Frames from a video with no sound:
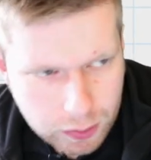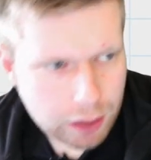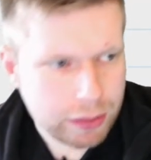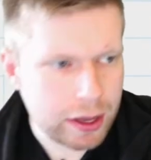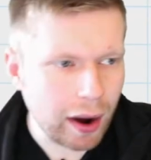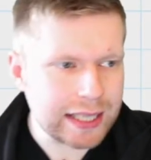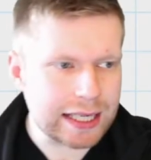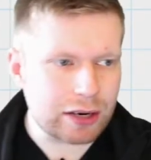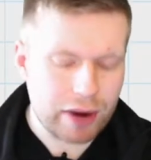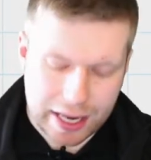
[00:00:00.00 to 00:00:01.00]
the
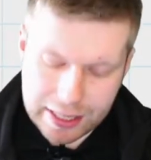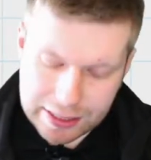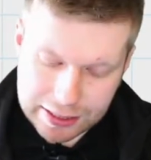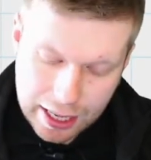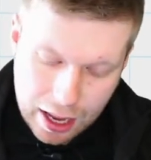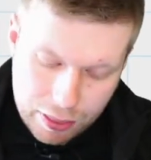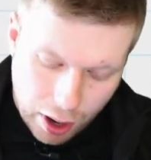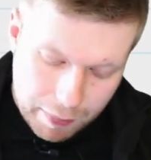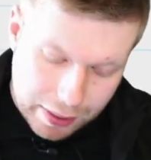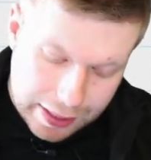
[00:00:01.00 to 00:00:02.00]
idea is
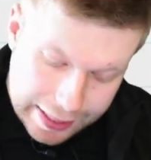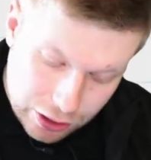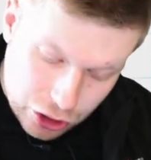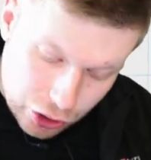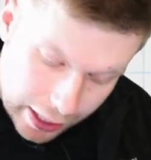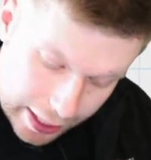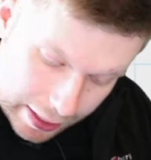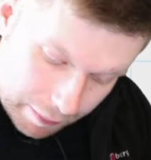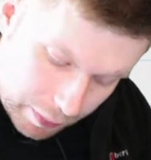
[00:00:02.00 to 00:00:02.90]
that I'm literally